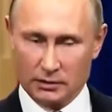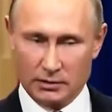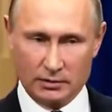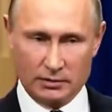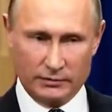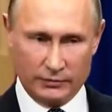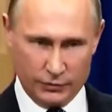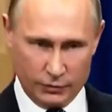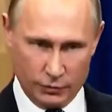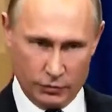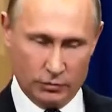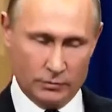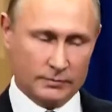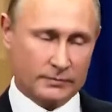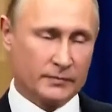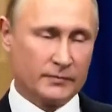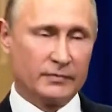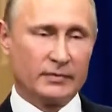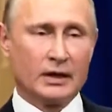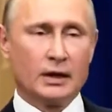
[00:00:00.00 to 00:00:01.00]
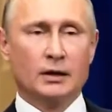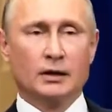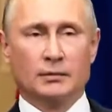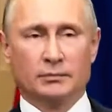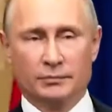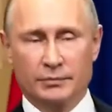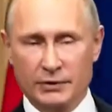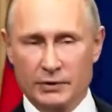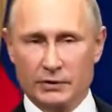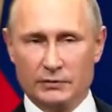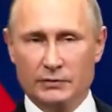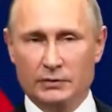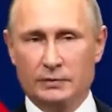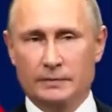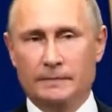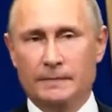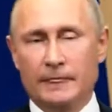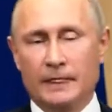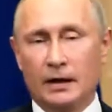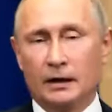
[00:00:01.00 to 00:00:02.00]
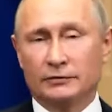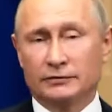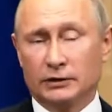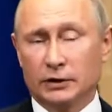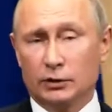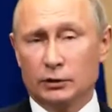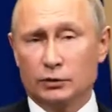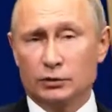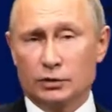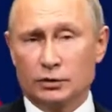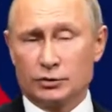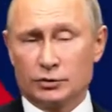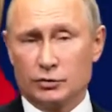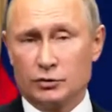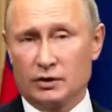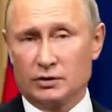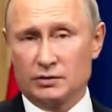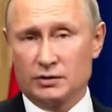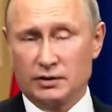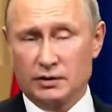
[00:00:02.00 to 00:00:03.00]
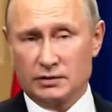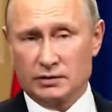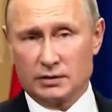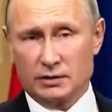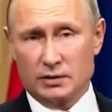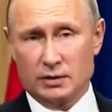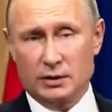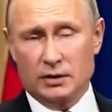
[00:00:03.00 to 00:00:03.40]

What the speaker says: For us, this issue, we put paid to this issue.